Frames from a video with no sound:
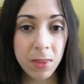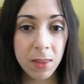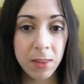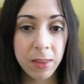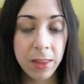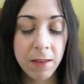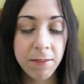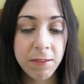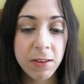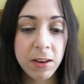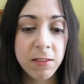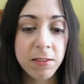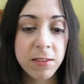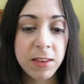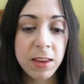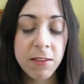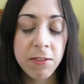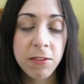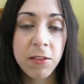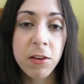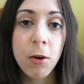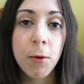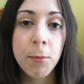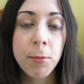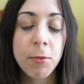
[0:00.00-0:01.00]
there were
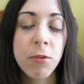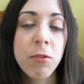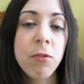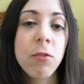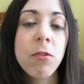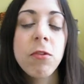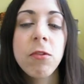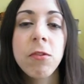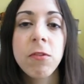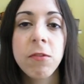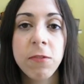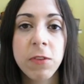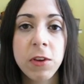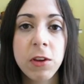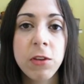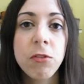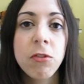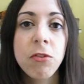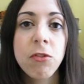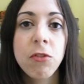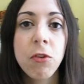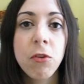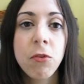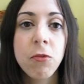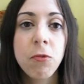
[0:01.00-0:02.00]
different options for you
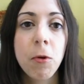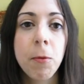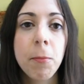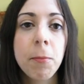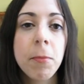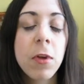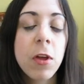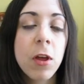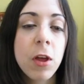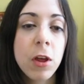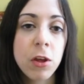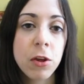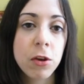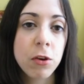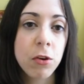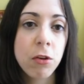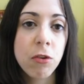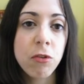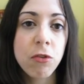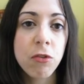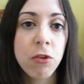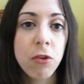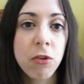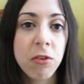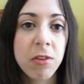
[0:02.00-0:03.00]
to choose from. You
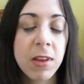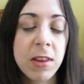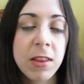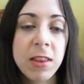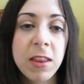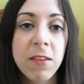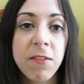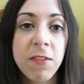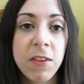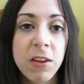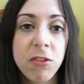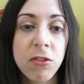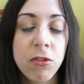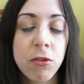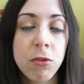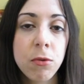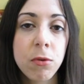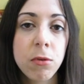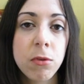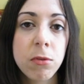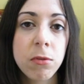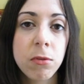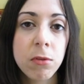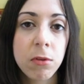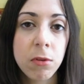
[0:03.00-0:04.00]
couldn't choose the
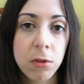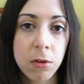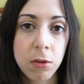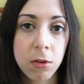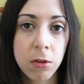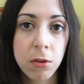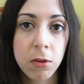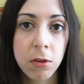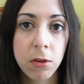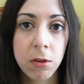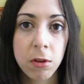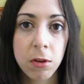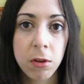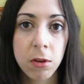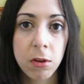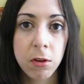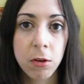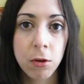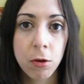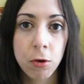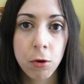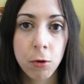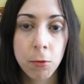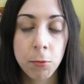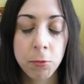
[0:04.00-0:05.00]
individual
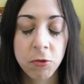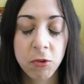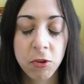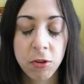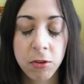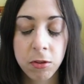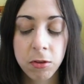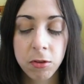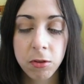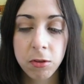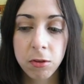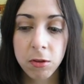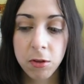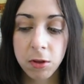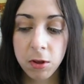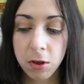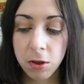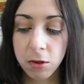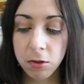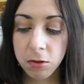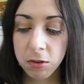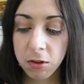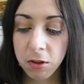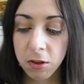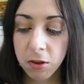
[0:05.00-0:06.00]
options,
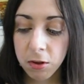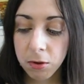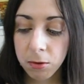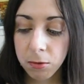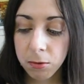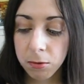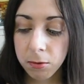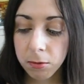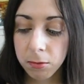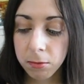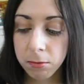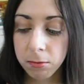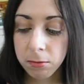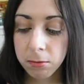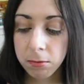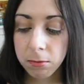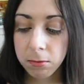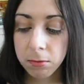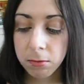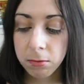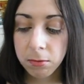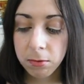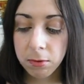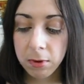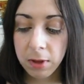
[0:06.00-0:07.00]
so
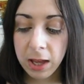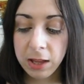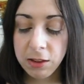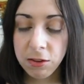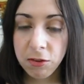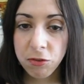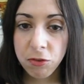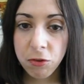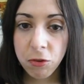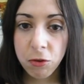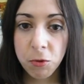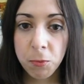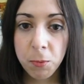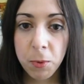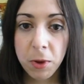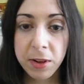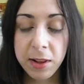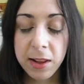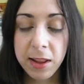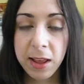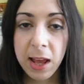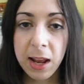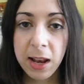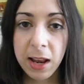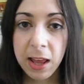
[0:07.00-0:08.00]
I had to choose
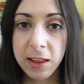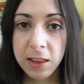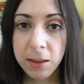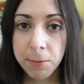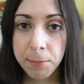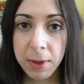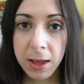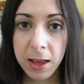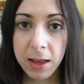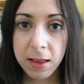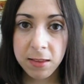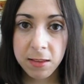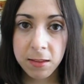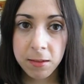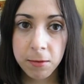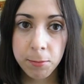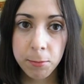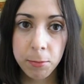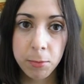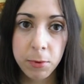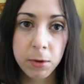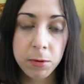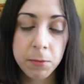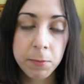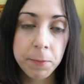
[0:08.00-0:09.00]
one that I liked the best,
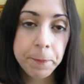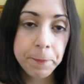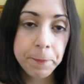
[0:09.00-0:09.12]
but